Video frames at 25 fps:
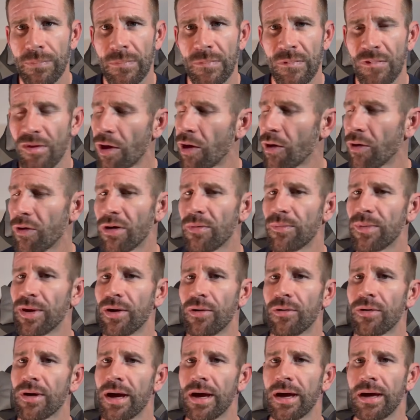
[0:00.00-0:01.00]
It's all going to be
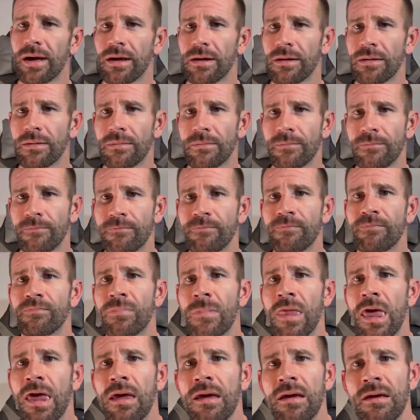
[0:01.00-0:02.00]
okay.
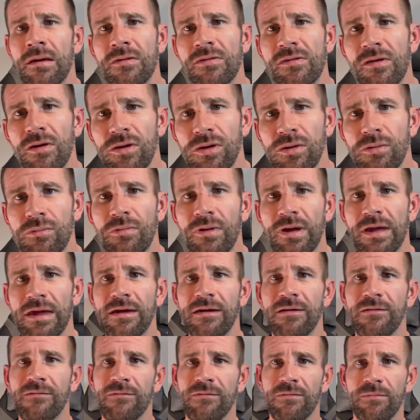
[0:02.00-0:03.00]
So you
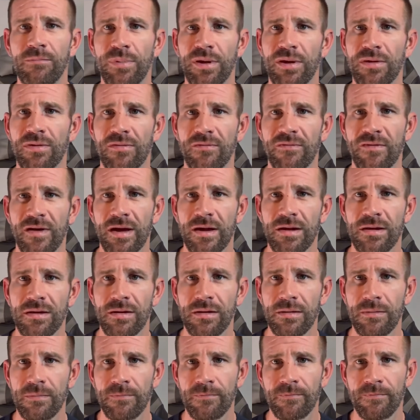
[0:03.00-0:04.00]
leave
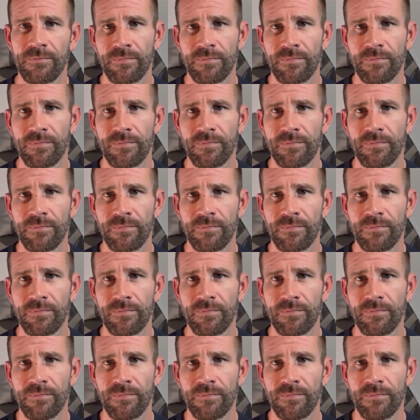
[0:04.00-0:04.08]
Pennsylvania.